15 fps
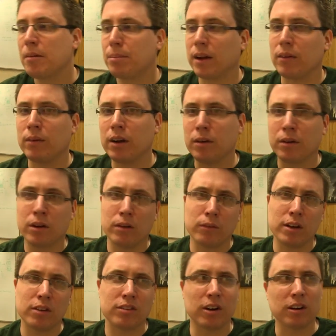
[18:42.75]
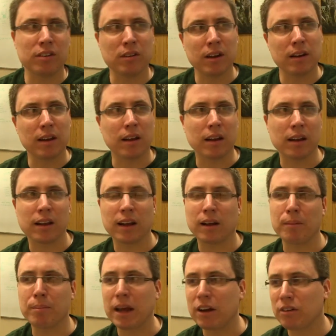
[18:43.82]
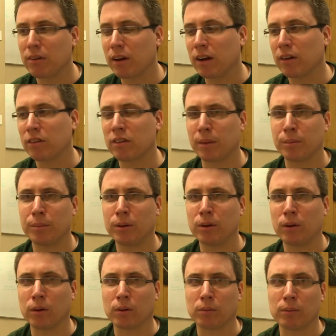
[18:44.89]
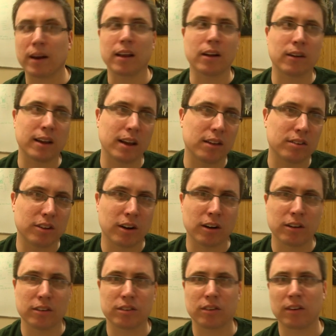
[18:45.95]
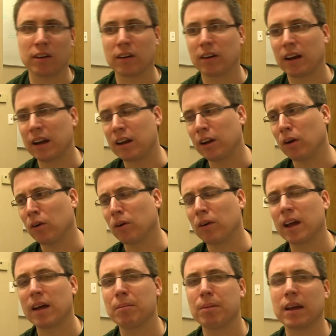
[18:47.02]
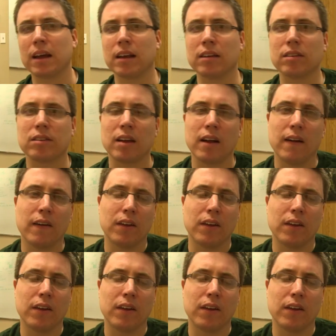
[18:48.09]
But when you start doing like a Patreon or Subbable or regular Kickstarters or Indiegogo campaigns,